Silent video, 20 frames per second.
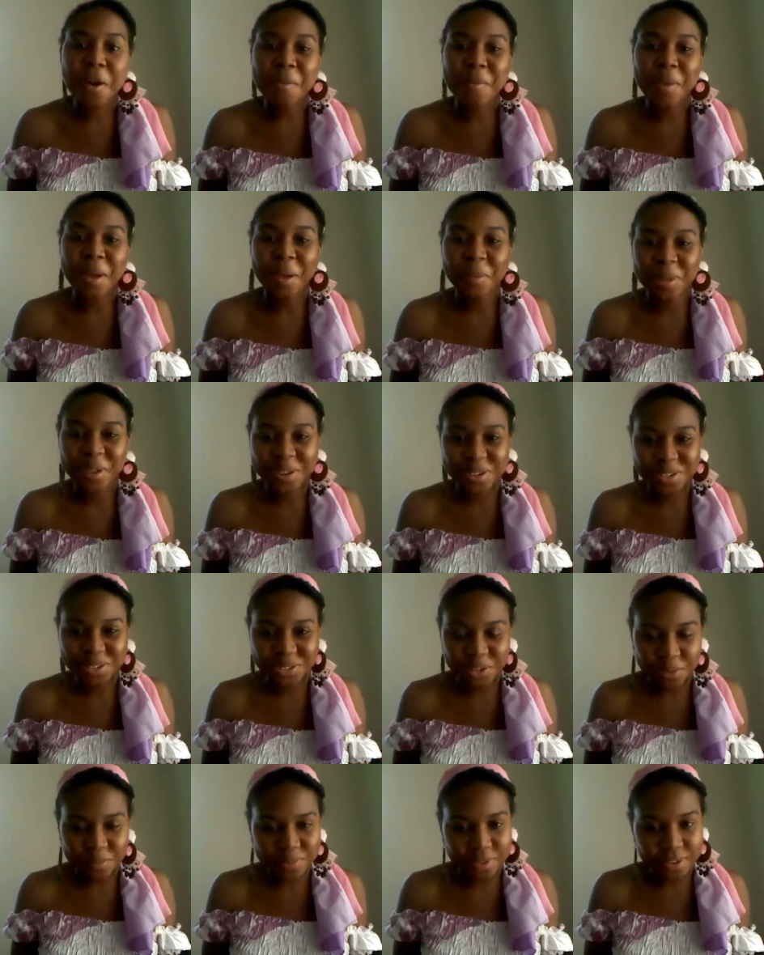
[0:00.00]
where my
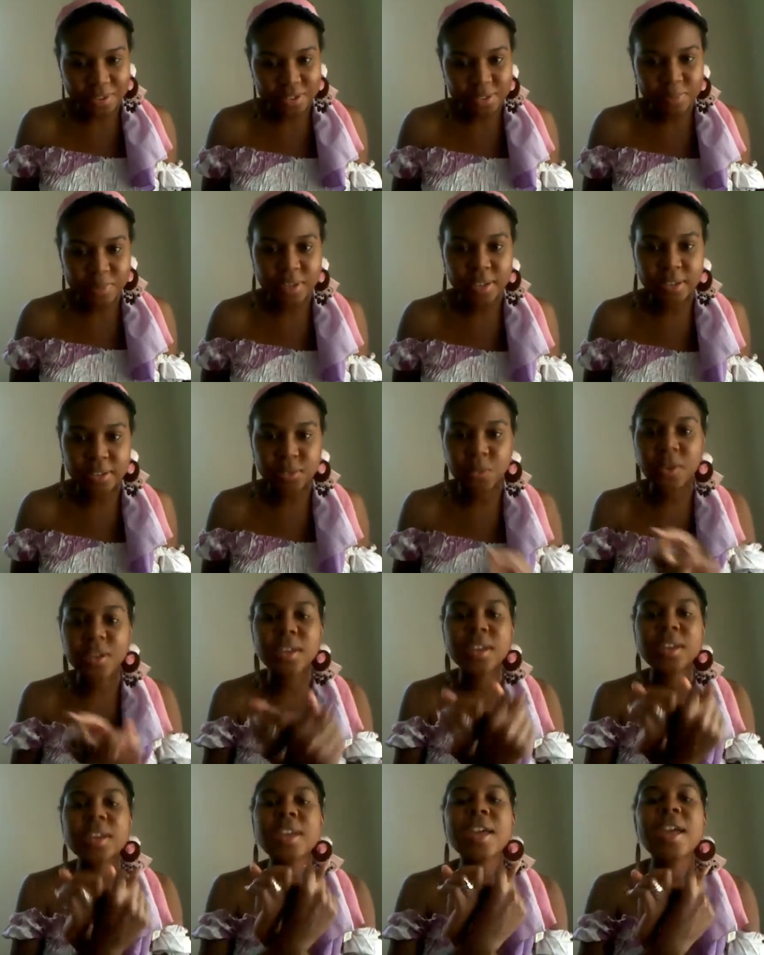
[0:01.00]
manuscript is because
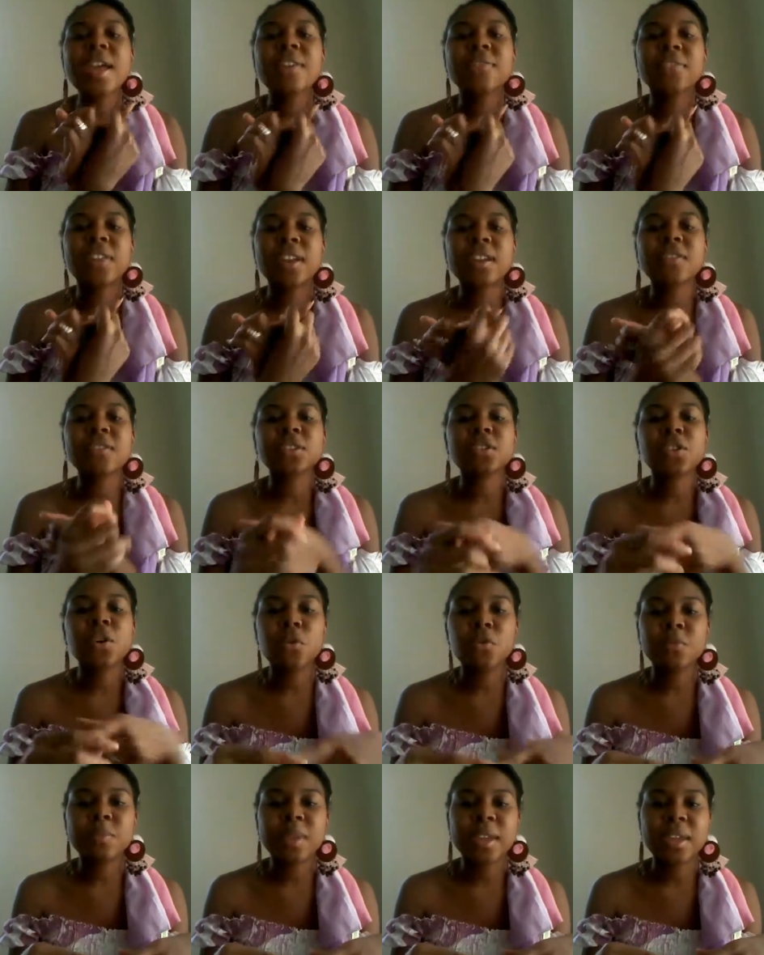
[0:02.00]
one, they never
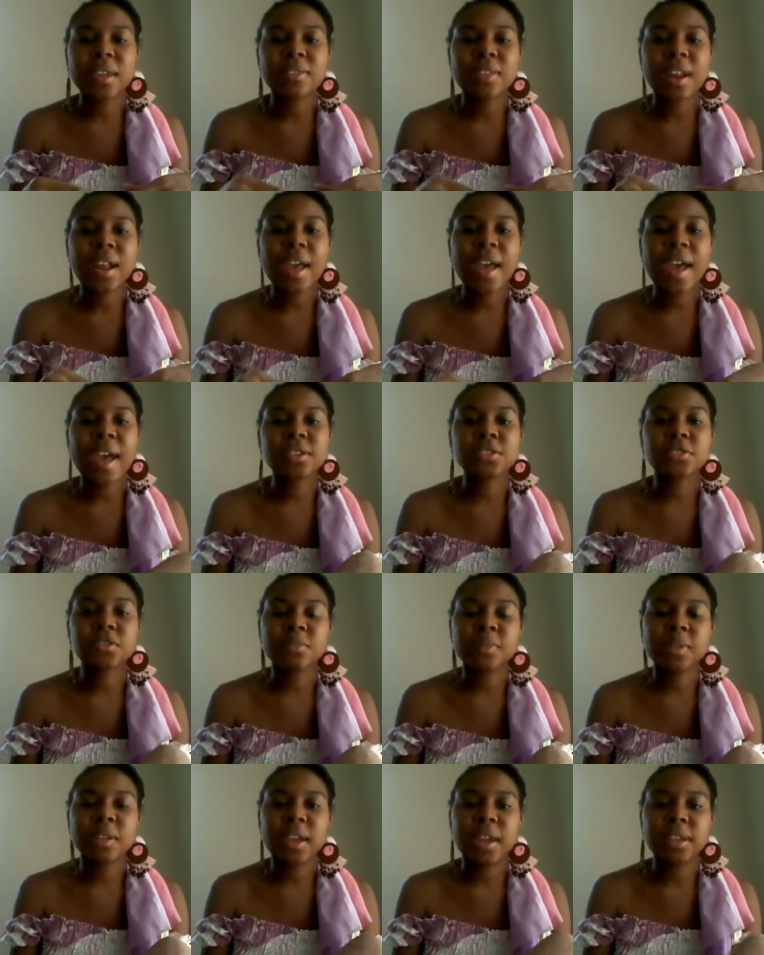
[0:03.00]
told me that I had to
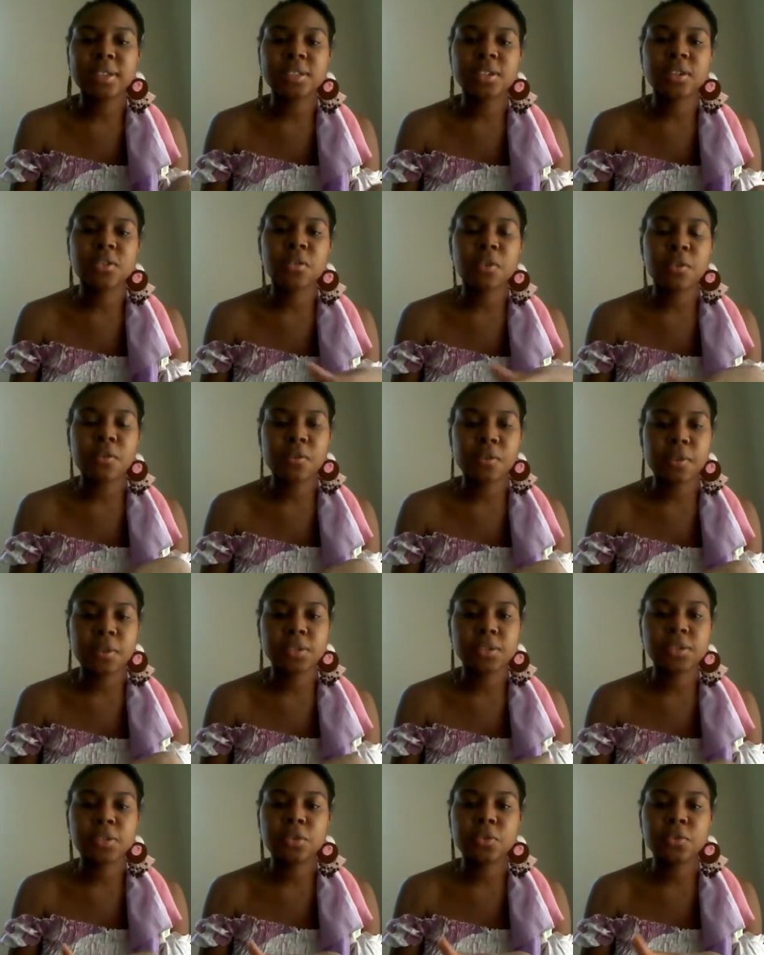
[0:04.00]
be 18 or over
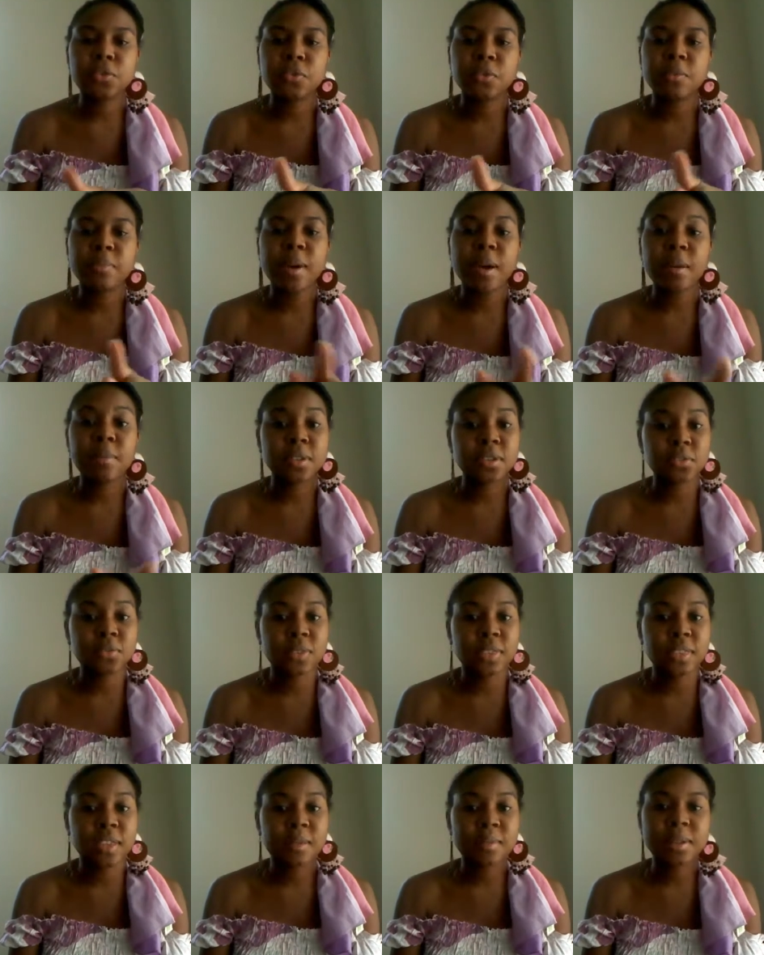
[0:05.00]
to publish
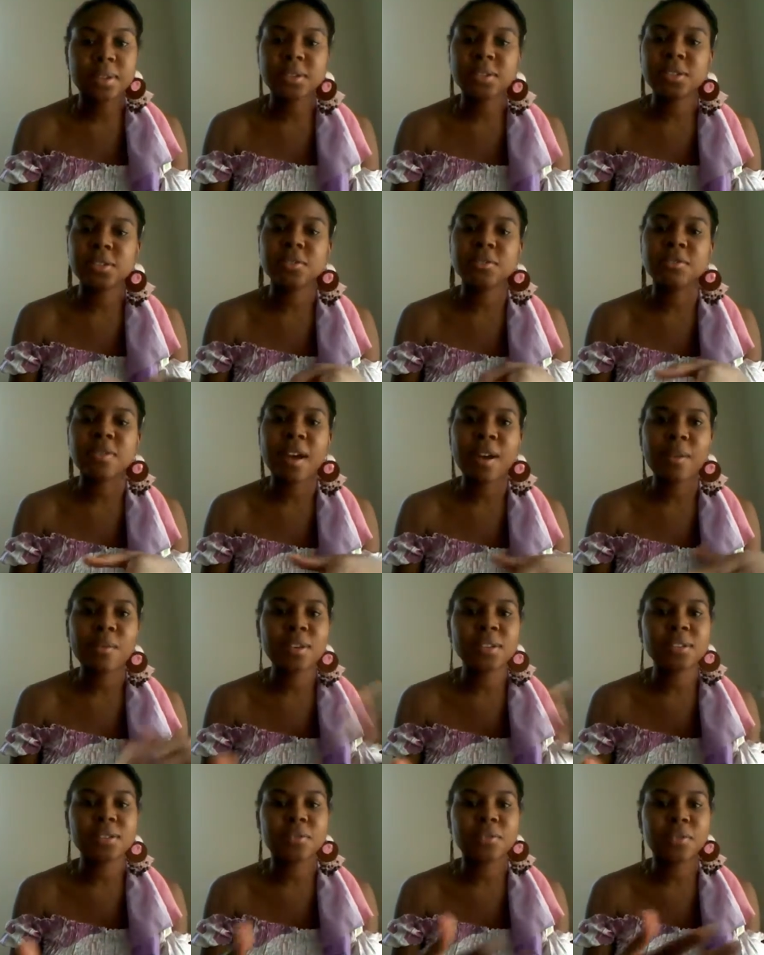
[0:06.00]
with them, and two, I
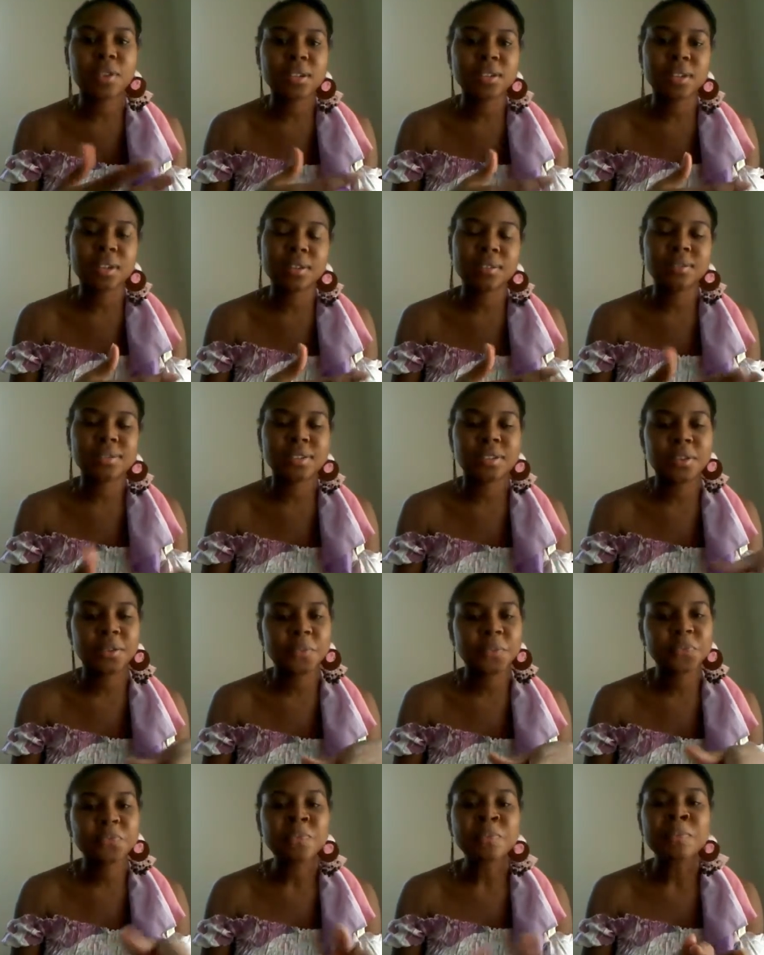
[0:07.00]
was over 18, so
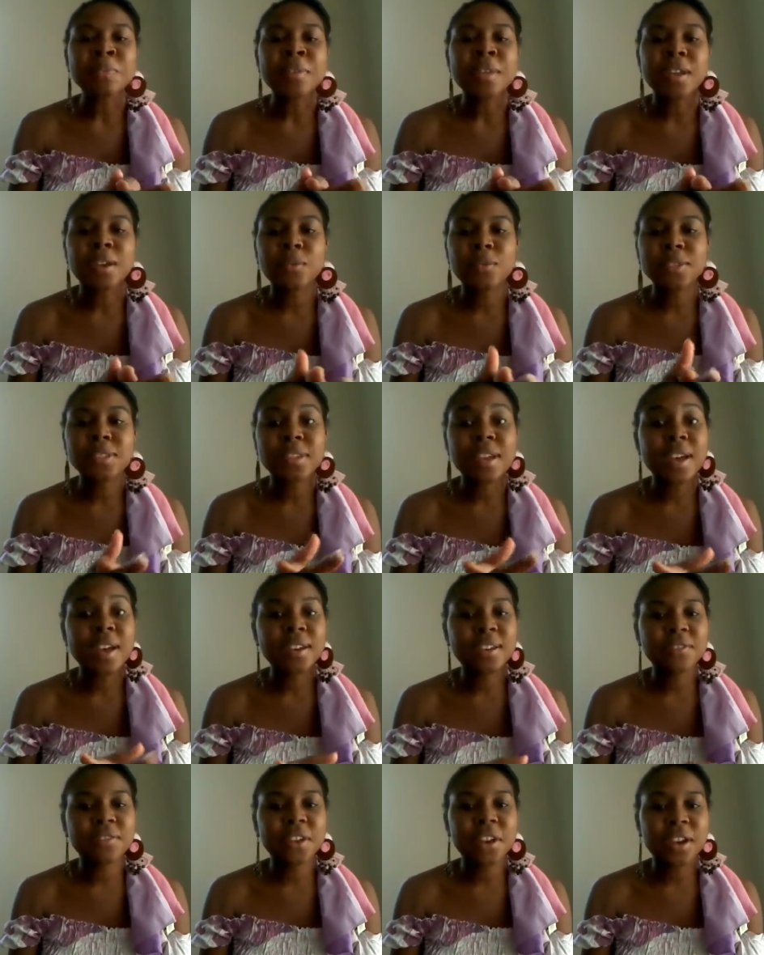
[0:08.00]
it was
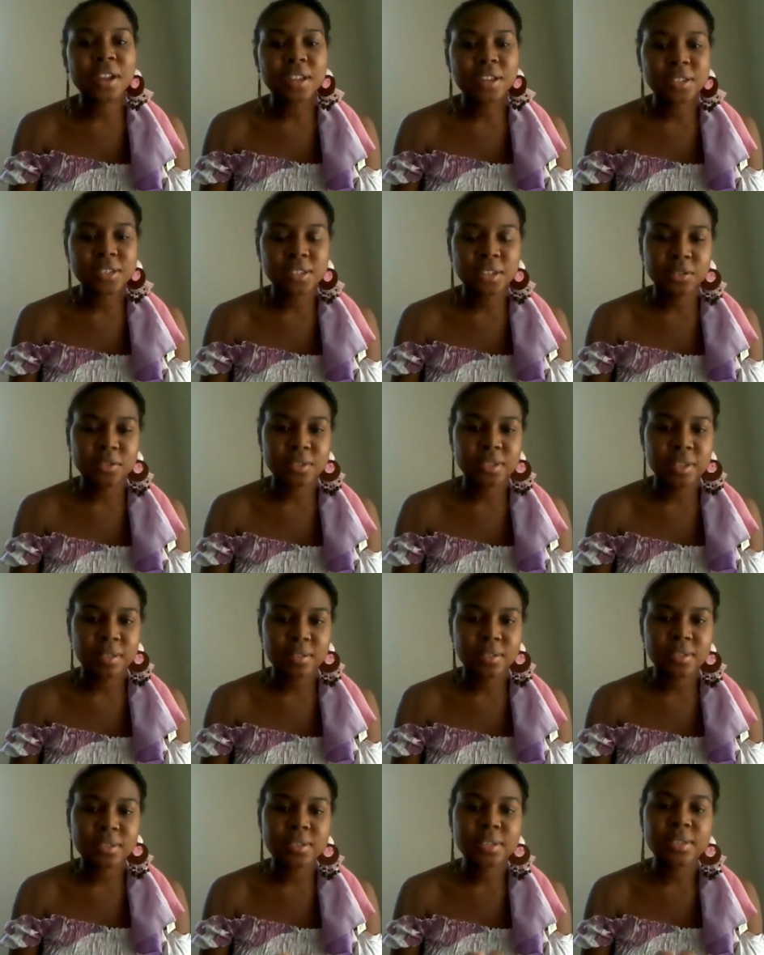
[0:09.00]
not a very good excuse,
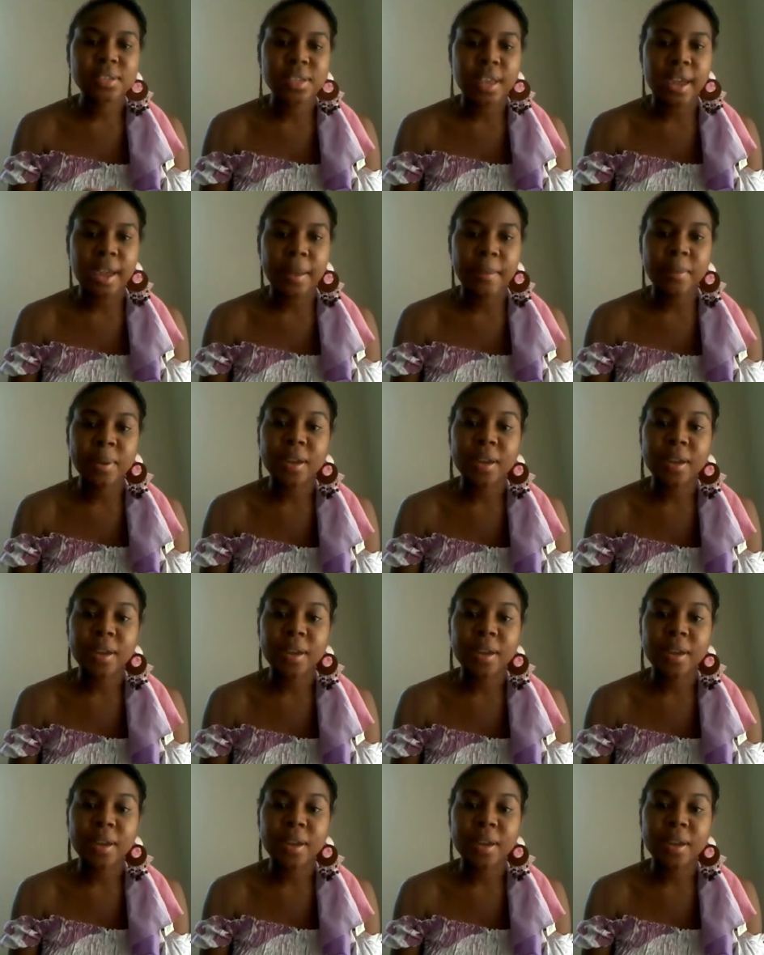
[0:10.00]
needless to say.